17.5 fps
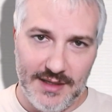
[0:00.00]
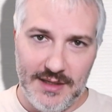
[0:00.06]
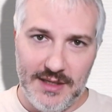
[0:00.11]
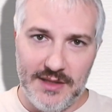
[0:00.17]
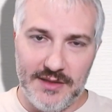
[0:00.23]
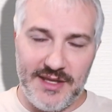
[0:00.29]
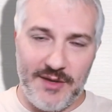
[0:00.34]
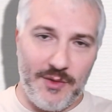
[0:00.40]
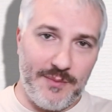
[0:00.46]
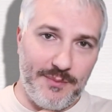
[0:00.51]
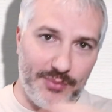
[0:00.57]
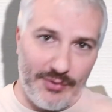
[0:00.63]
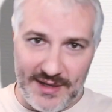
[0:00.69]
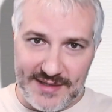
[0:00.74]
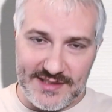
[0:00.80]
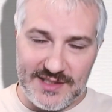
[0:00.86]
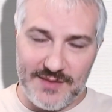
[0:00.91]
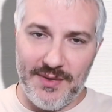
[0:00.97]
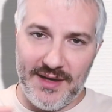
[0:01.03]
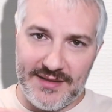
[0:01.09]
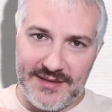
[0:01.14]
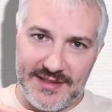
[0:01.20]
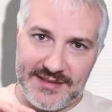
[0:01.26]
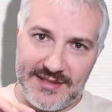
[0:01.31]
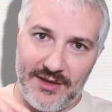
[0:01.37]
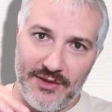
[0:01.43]
They would press the
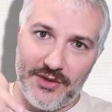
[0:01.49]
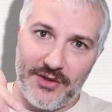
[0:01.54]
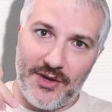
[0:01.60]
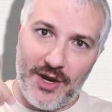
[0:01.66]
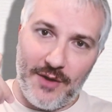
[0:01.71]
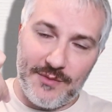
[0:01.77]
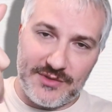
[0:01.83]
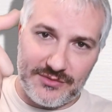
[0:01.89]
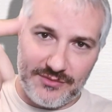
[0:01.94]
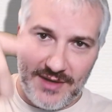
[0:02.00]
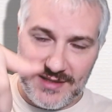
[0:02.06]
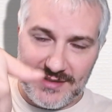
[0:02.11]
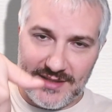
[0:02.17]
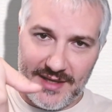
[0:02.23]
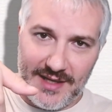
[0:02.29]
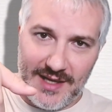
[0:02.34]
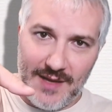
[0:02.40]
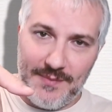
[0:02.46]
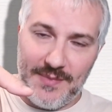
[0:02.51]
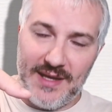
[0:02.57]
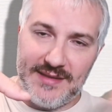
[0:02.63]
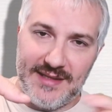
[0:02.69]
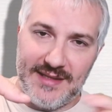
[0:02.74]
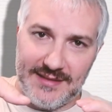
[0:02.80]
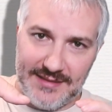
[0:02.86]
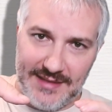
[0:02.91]
button until the car was right side up
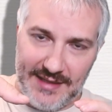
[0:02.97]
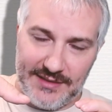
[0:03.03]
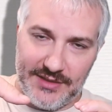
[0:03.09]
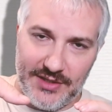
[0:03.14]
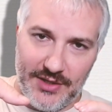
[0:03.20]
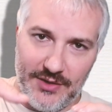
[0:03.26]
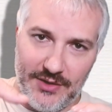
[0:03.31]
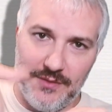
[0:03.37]
and then let go,